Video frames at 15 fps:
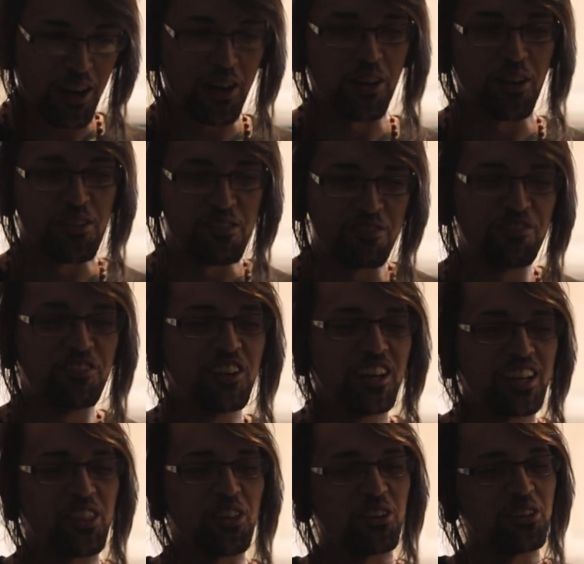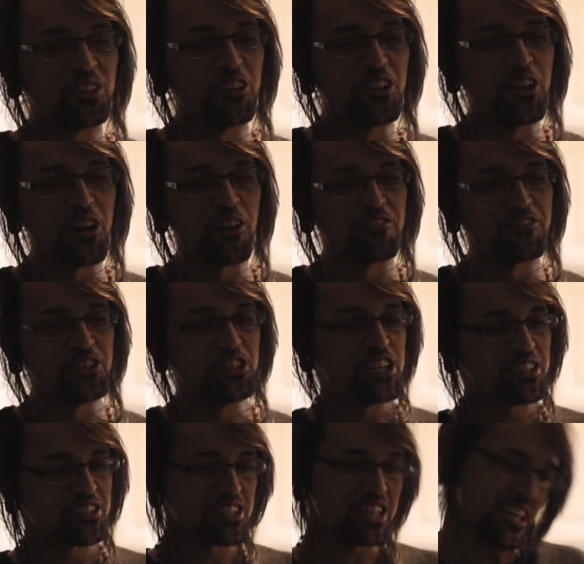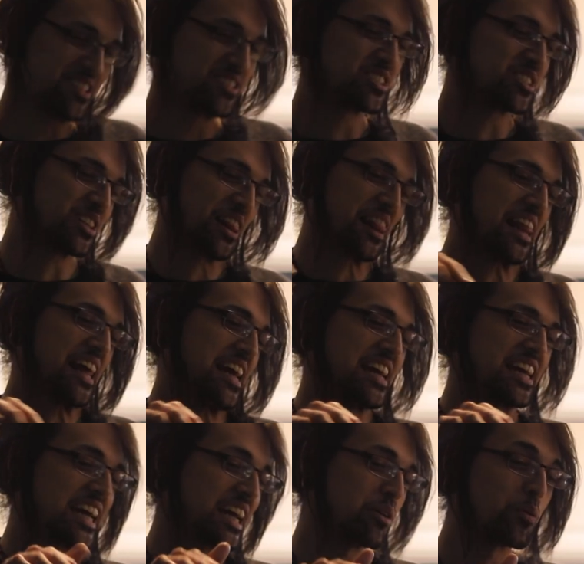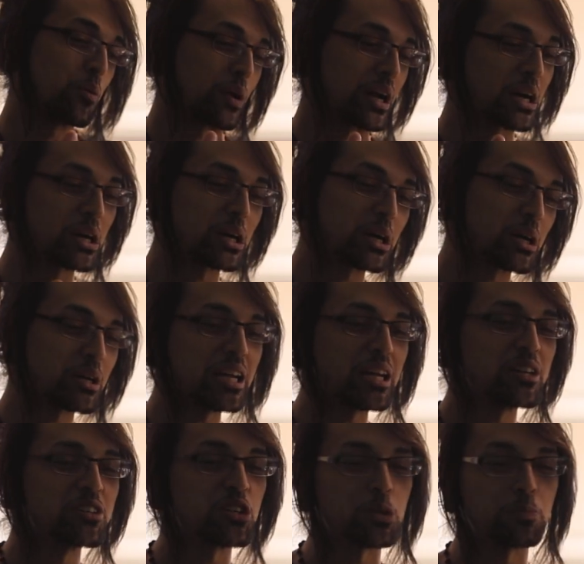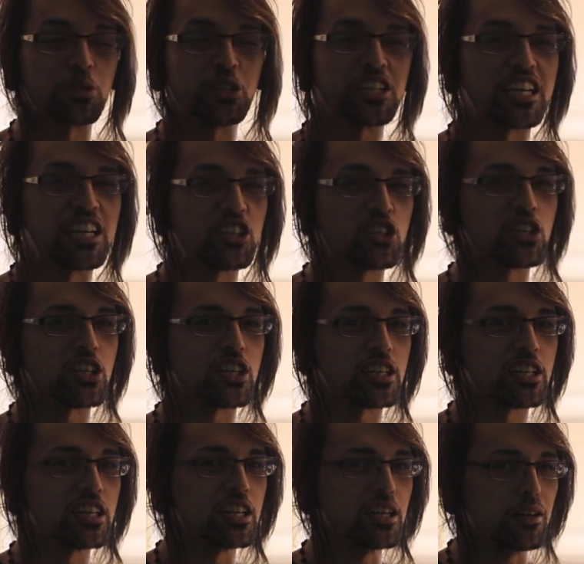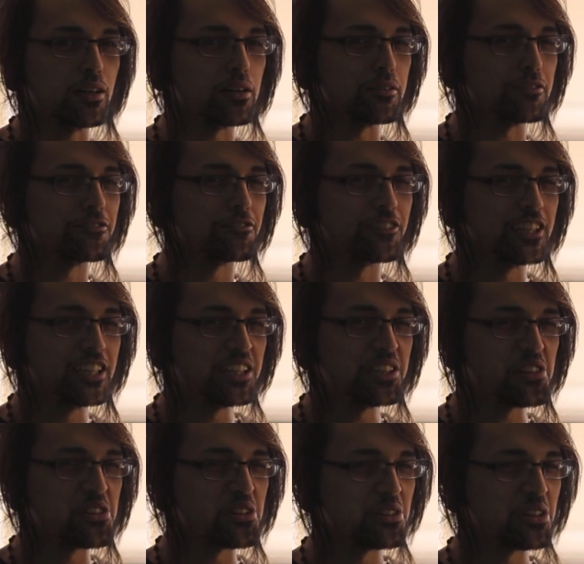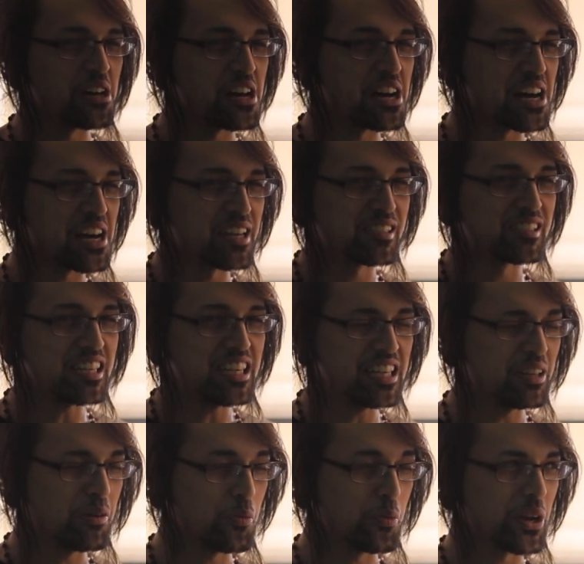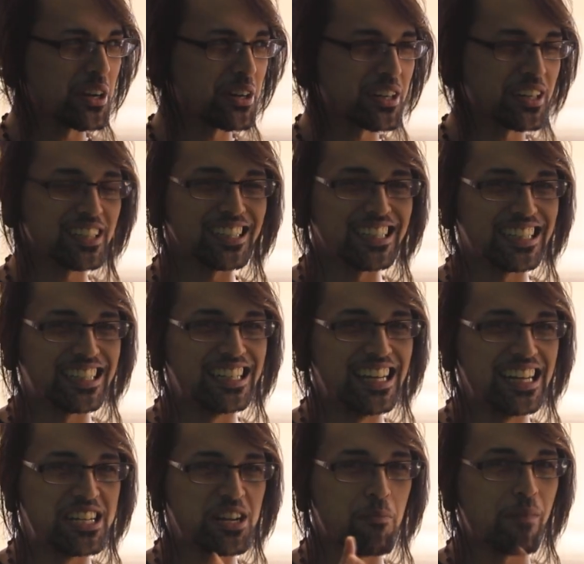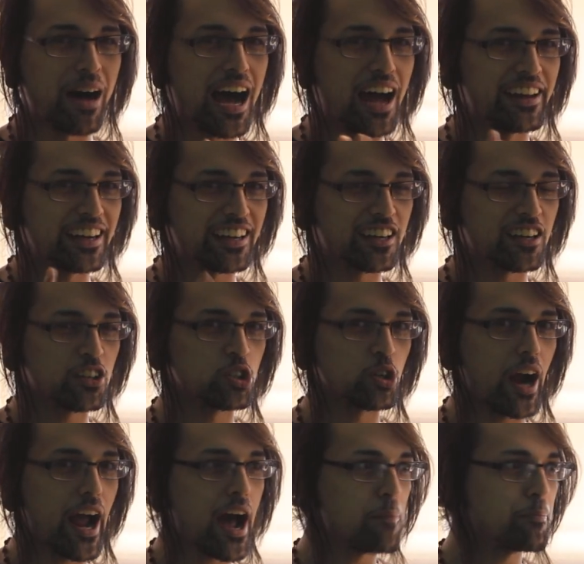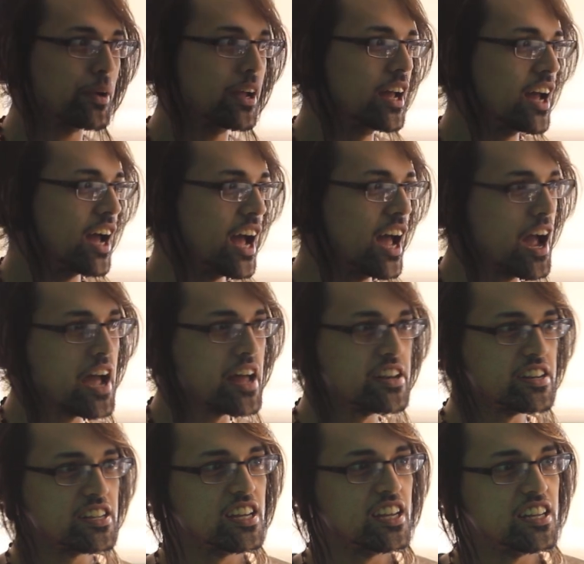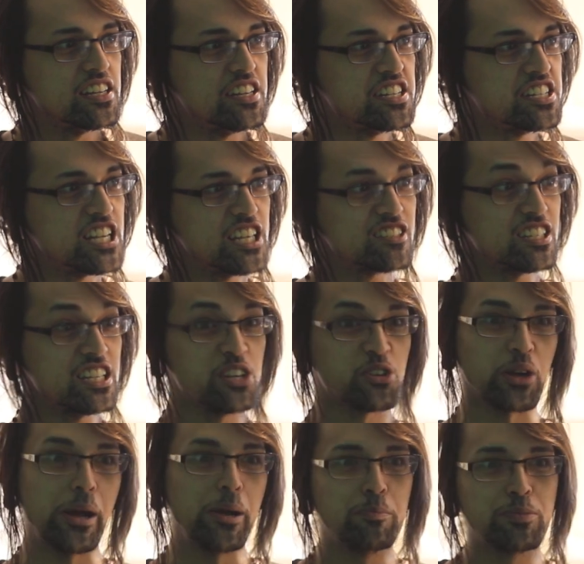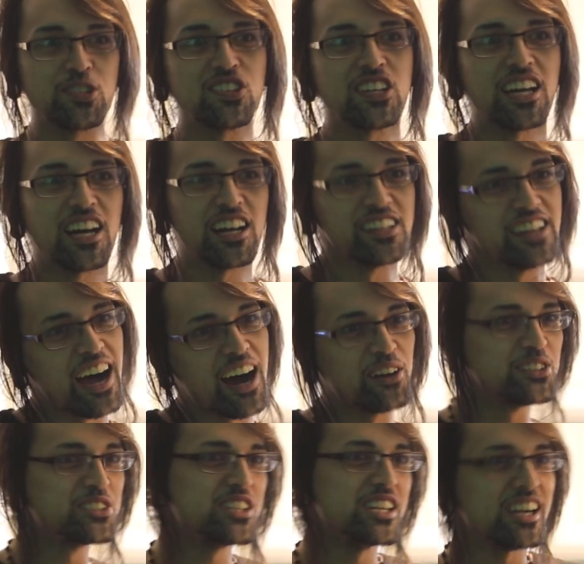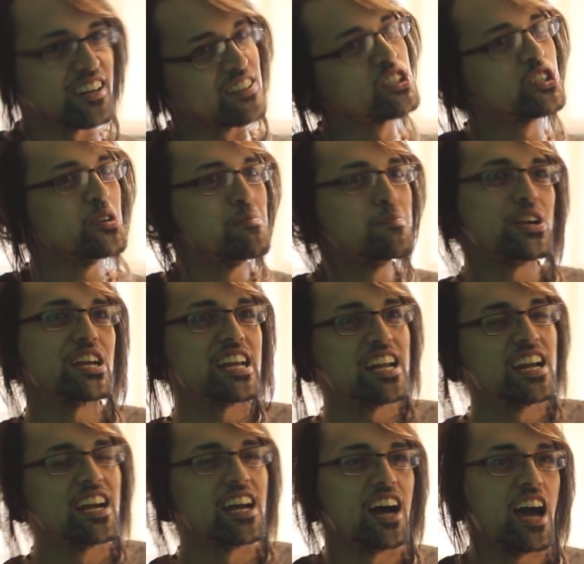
of Disney's like weird interpretation of the laws, weird demonic crap, and Disney Grips allows there to be